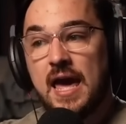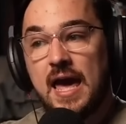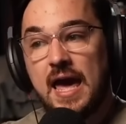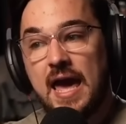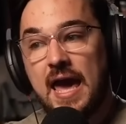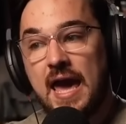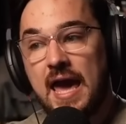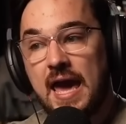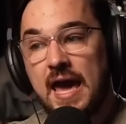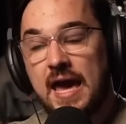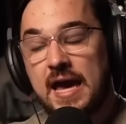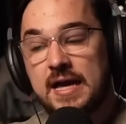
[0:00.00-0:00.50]

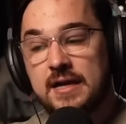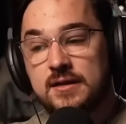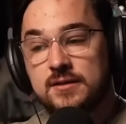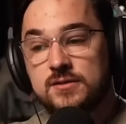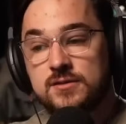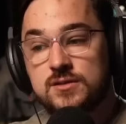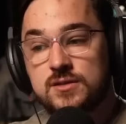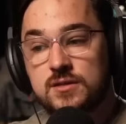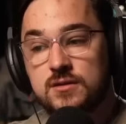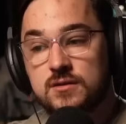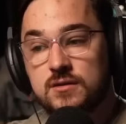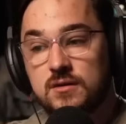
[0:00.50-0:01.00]

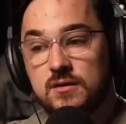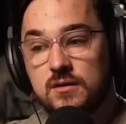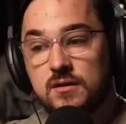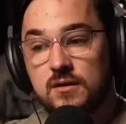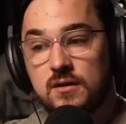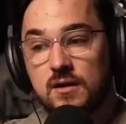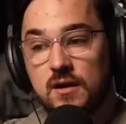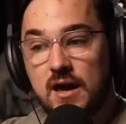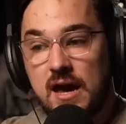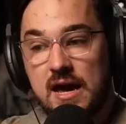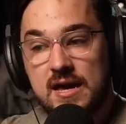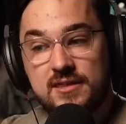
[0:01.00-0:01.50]
And
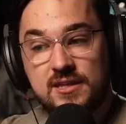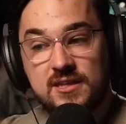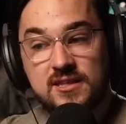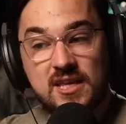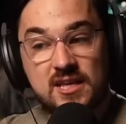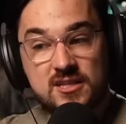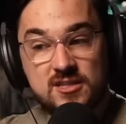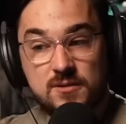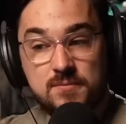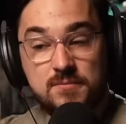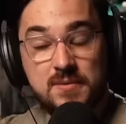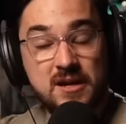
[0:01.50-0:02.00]
I think
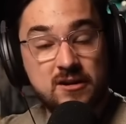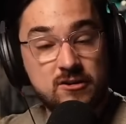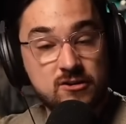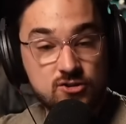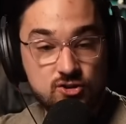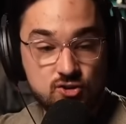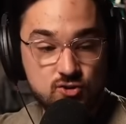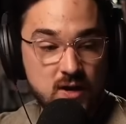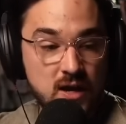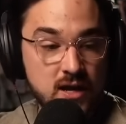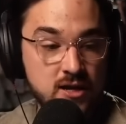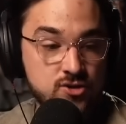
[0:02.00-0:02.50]
that's a better
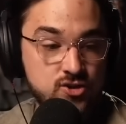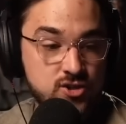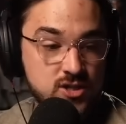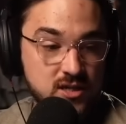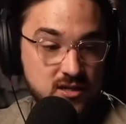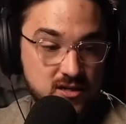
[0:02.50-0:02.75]
strategy